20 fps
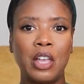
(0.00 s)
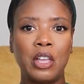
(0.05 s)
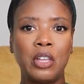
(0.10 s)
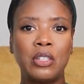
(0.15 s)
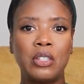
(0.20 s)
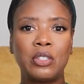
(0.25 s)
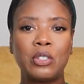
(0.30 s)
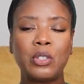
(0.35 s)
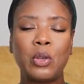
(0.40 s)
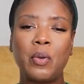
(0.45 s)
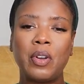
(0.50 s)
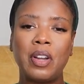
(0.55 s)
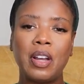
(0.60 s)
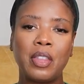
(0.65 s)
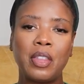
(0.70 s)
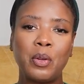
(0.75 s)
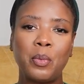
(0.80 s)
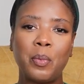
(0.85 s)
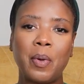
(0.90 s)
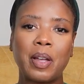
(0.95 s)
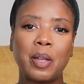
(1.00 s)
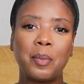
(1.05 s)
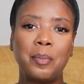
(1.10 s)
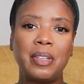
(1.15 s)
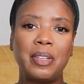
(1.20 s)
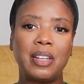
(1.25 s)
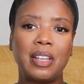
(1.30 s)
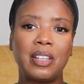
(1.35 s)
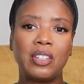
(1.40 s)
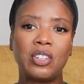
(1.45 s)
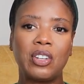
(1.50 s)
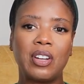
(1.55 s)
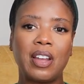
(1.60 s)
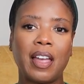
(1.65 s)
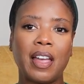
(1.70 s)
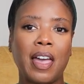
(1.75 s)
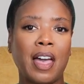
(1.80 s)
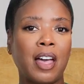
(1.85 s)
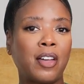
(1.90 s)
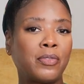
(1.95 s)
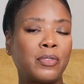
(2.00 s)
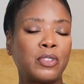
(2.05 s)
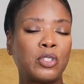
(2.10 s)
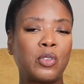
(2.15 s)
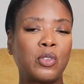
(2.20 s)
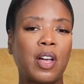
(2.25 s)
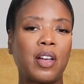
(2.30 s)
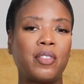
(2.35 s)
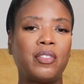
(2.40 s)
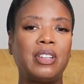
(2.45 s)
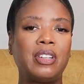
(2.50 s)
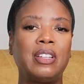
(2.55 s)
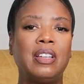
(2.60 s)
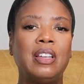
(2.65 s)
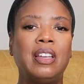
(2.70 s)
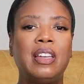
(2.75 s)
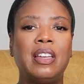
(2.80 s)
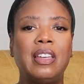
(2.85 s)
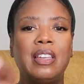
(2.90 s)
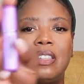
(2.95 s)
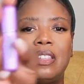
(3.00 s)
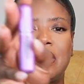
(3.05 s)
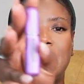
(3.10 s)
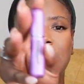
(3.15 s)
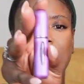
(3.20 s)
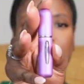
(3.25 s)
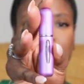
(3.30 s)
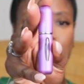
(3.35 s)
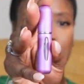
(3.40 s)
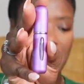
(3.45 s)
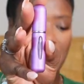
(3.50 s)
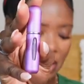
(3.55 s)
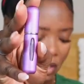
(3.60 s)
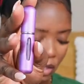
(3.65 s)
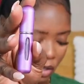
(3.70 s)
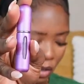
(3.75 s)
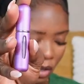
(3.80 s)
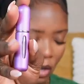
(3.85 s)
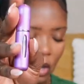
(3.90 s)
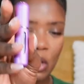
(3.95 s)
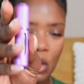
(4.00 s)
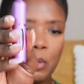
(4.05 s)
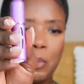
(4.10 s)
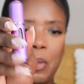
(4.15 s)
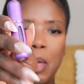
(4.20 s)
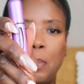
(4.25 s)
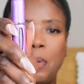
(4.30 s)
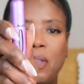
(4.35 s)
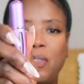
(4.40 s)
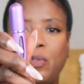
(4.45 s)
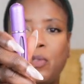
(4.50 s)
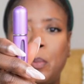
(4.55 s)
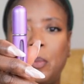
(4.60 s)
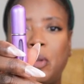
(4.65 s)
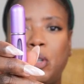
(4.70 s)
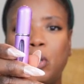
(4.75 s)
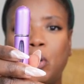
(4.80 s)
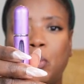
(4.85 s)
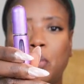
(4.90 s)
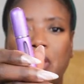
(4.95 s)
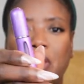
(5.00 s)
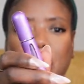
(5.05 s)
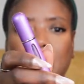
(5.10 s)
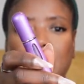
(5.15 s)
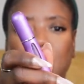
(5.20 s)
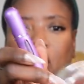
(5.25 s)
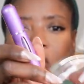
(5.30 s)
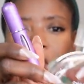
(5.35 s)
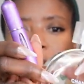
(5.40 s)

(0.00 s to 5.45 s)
So another recommendation I have for travel is an atomizer. You may be familiar with this.